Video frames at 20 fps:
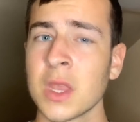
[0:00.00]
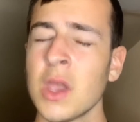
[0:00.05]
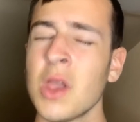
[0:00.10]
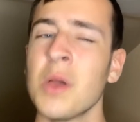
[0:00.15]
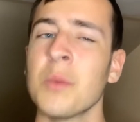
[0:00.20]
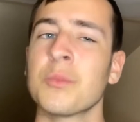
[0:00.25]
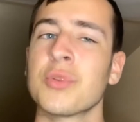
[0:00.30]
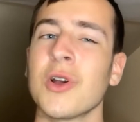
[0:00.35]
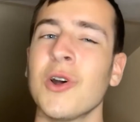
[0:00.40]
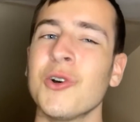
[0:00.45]

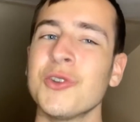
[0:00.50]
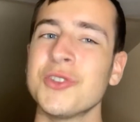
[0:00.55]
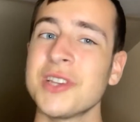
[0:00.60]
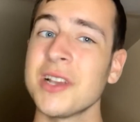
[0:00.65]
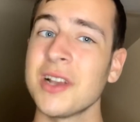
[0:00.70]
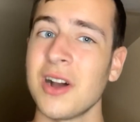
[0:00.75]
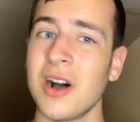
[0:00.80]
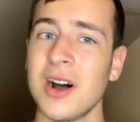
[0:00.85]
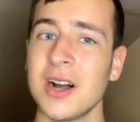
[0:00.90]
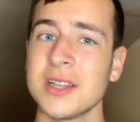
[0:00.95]
Pros and
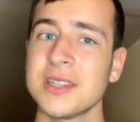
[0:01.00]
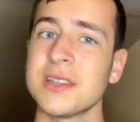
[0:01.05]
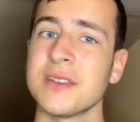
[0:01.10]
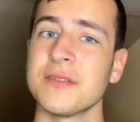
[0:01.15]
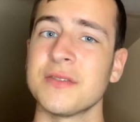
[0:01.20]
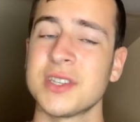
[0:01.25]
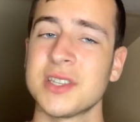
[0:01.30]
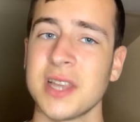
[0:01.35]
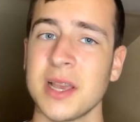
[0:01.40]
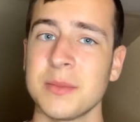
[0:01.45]
cons of
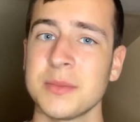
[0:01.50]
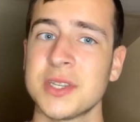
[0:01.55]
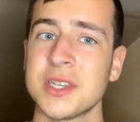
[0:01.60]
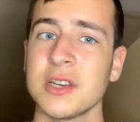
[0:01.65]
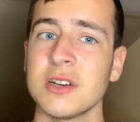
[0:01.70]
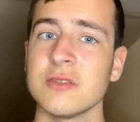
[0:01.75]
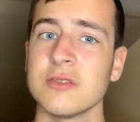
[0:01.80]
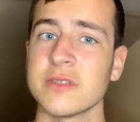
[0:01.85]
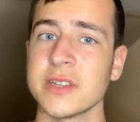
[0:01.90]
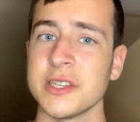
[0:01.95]
stem
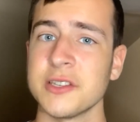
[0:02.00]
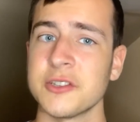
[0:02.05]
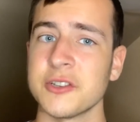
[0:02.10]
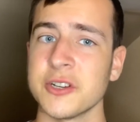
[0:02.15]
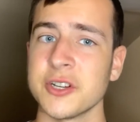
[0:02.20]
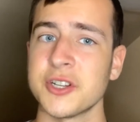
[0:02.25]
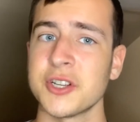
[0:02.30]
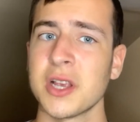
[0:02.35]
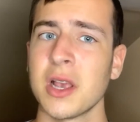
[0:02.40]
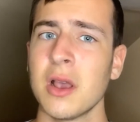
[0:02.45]
cell
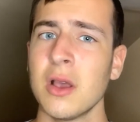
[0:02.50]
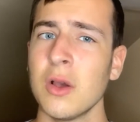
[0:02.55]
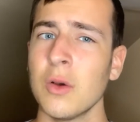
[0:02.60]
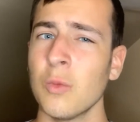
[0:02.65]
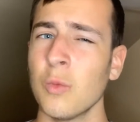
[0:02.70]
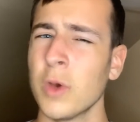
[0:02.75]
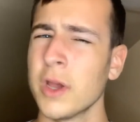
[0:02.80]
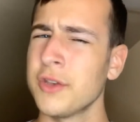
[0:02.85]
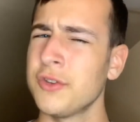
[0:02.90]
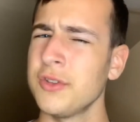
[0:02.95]
research.
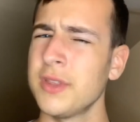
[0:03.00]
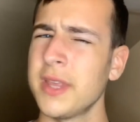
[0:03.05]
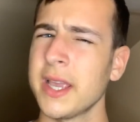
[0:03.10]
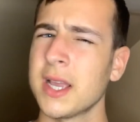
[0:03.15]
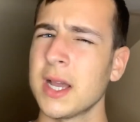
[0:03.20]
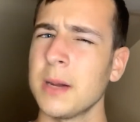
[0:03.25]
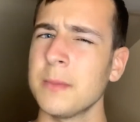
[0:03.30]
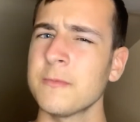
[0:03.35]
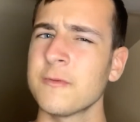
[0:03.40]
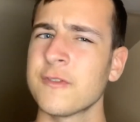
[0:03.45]
Where do they
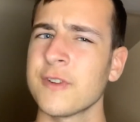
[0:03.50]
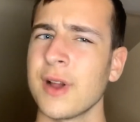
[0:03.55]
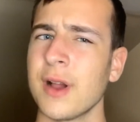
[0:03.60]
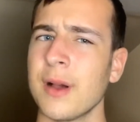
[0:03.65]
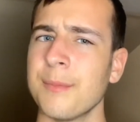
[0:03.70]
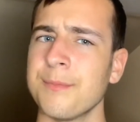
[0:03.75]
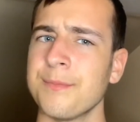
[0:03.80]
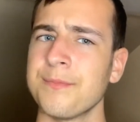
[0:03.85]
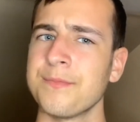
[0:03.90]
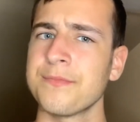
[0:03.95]
come
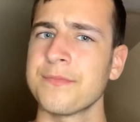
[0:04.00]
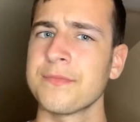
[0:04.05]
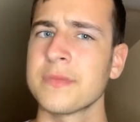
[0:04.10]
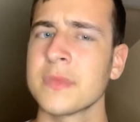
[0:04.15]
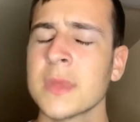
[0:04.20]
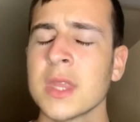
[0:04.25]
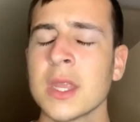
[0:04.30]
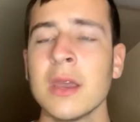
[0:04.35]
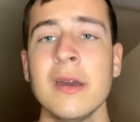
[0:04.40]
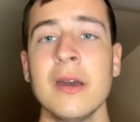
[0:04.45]
from?
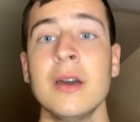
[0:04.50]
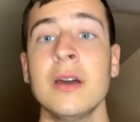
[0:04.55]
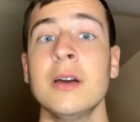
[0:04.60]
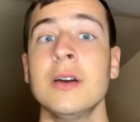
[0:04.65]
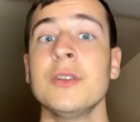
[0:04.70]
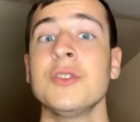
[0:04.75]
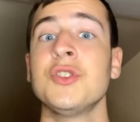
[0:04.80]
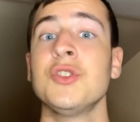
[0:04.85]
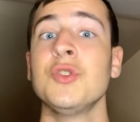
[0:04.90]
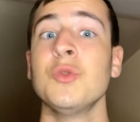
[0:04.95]

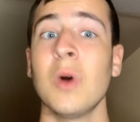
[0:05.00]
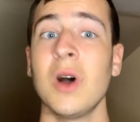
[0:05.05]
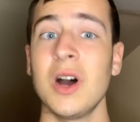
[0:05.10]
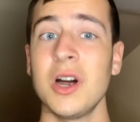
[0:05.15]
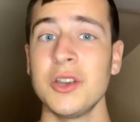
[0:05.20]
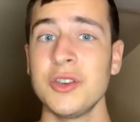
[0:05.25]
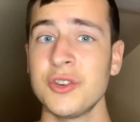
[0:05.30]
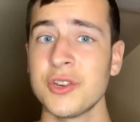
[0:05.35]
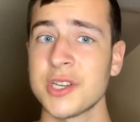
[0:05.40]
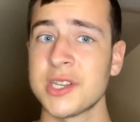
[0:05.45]
To
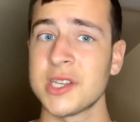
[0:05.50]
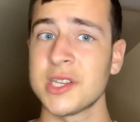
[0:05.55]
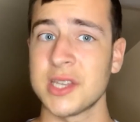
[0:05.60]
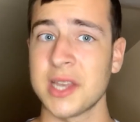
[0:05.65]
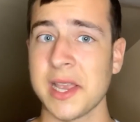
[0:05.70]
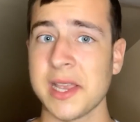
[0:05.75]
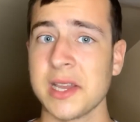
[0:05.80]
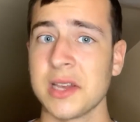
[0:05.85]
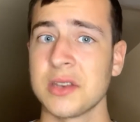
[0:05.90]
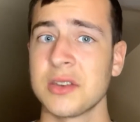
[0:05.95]

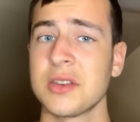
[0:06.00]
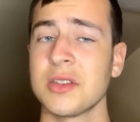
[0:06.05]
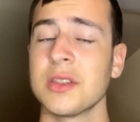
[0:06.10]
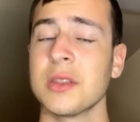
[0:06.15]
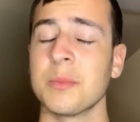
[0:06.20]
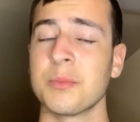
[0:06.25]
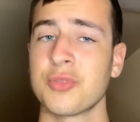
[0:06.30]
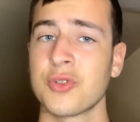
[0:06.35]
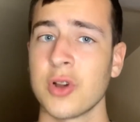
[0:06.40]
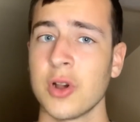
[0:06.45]
understand the
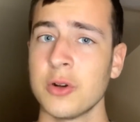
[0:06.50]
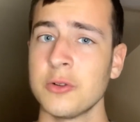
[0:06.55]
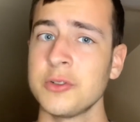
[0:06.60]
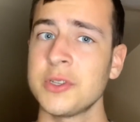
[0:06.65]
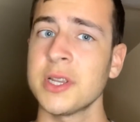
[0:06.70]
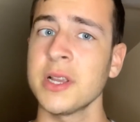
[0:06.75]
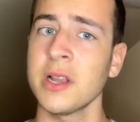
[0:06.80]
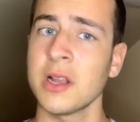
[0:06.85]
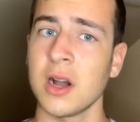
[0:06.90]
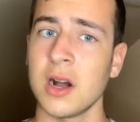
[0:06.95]
pros
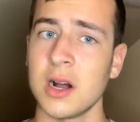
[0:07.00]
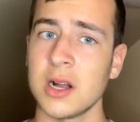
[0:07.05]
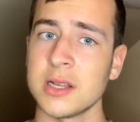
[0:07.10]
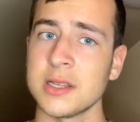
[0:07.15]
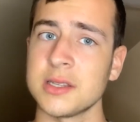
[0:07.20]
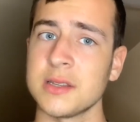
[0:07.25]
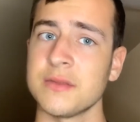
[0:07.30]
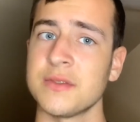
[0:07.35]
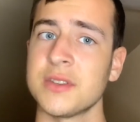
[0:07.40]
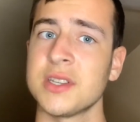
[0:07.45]
and cons
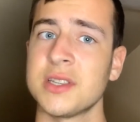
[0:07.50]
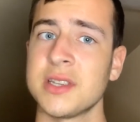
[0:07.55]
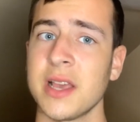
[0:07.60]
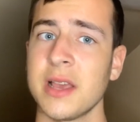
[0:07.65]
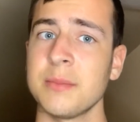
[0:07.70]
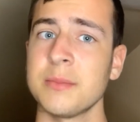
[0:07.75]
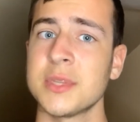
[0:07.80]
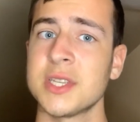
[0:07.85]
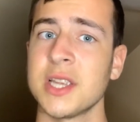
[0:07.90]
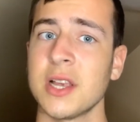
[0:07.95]
of
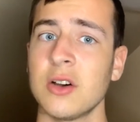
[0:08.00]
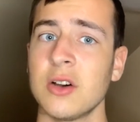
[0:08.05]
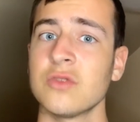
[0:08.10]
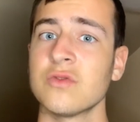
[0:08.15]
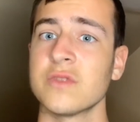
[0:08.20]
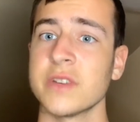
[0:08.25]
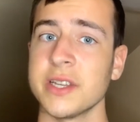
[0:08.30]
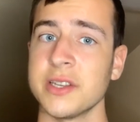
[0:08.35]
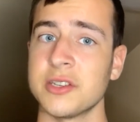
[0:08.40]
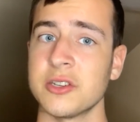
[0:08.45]
stem cell
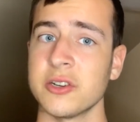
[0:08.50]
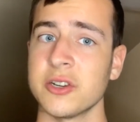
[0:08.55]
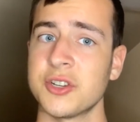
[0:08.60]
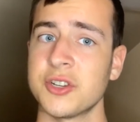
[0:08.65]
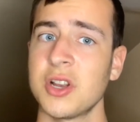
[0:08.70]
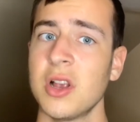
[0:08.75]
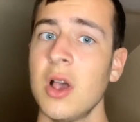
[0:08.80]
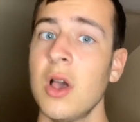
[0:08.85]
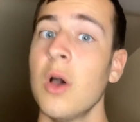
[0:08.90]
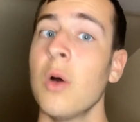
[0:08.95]
research,
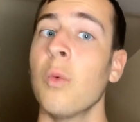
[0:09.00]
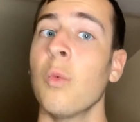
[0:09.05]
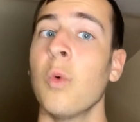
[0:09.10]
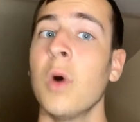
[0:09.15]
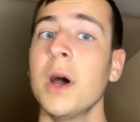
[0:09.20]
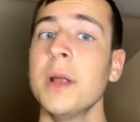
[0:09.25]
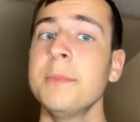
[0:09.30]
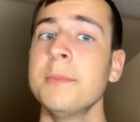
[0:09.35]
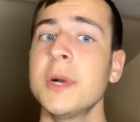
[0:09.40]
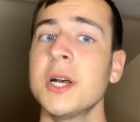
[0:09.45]

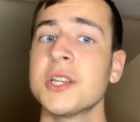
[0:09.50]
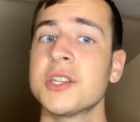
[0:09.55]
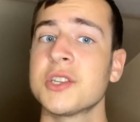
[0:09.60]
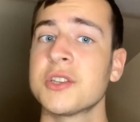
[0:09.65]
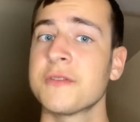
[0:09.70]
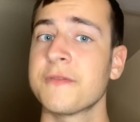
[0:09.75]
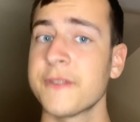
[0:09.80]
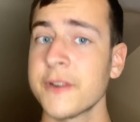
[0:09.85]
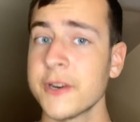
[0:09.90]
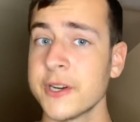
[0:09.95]
one must
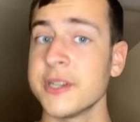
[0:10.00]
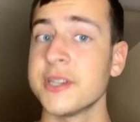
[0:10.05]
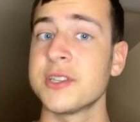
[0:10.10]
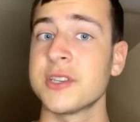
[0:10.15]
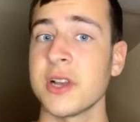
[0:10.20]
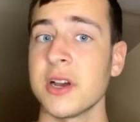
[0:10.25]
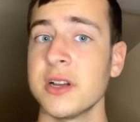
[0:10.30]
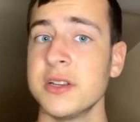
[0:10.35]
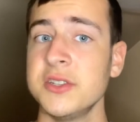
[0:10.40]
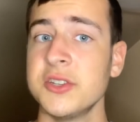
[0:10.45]
first
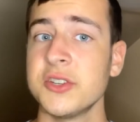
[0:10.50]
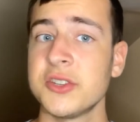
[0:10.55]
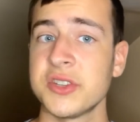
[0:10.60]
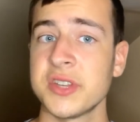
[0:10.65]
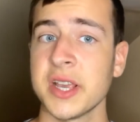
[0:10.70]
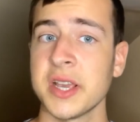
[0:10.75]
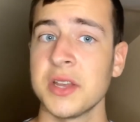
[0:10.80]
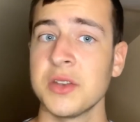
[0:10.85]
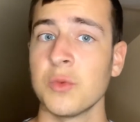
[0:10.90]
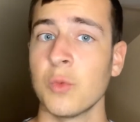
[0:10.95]

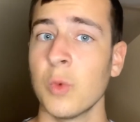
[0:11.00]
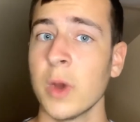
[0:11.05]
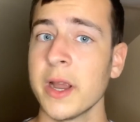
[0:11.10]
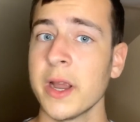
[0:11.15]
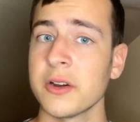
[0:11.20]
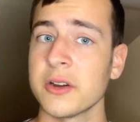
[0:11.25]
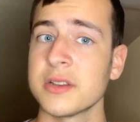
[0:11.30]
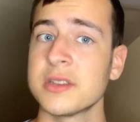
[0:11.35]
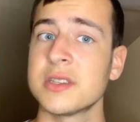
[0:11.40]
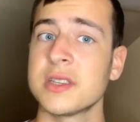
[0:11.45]
understand
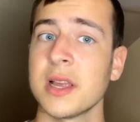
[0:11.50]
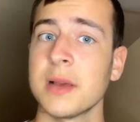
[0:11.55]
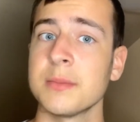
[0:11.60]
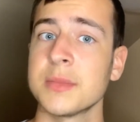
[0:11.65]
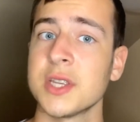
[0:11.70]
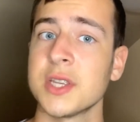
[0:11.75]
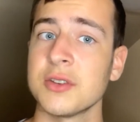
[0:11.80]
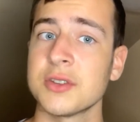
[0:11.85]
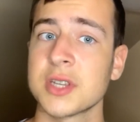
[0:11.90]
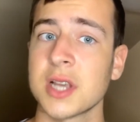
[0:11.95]
where stem
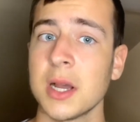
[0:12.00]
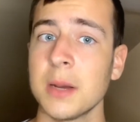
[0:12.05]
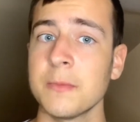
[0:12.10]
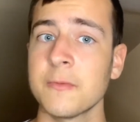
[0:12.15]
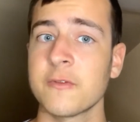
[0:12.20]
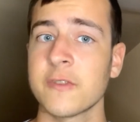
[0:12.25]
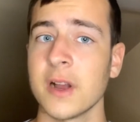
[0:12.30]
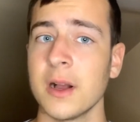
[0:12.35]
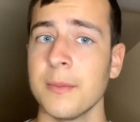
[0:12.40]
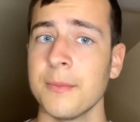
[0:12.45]
cells come
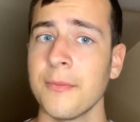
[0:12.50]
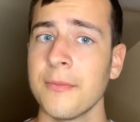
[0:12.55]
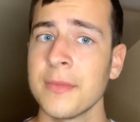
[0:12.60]
from.